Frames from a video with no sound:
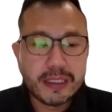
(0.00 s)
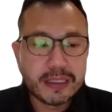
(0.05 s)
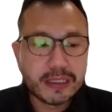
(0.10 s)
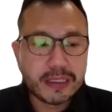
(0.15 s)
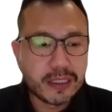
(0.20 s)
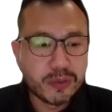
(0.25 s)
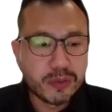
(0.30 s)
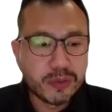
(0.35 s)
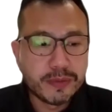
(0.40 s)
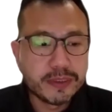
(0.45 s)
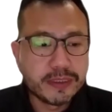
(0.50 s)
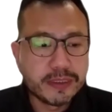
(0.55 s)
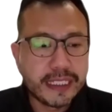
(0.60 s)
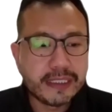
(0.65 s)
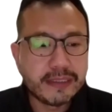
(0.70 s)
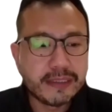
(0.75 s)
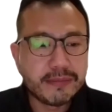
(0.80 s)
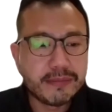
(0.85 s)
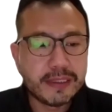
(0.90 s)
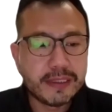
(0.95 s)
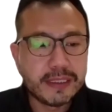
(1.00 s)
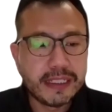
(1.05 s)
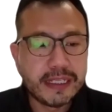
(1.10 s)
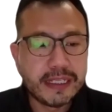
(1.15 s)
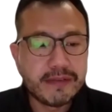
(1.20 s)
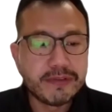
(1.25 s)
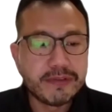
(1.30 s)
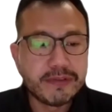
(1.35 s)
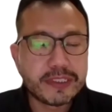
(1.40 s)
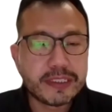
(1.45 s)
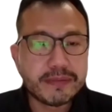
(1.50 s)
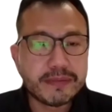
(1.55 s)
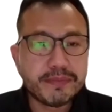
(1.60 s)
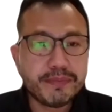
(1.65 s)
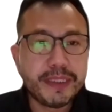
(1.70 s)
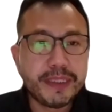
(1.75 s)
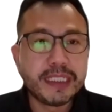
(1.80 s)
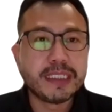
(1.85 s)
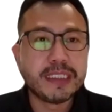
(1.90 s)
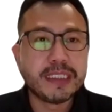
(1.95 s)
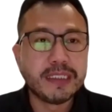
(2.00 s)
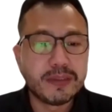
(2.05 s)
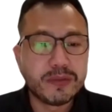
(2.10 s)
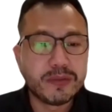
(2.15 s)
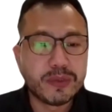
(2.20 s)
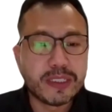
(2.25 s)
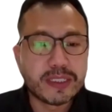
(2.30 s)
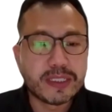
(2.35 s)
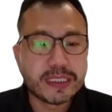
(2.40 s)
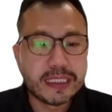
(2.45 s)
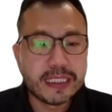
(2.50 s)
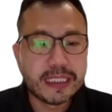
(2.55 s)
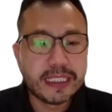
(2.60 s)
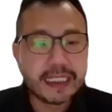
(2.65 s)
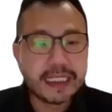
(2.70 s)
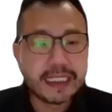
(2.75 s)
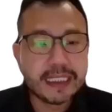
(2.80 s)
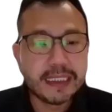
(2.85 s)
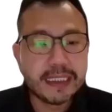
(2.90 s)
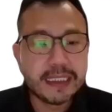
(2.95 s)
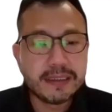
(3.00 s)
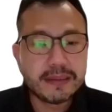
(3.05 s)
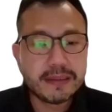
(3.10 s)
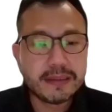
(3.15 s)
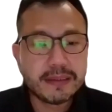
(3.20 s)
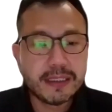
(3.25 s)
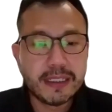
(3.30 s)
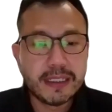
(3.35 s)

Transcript: global debt levels peaked in 2019.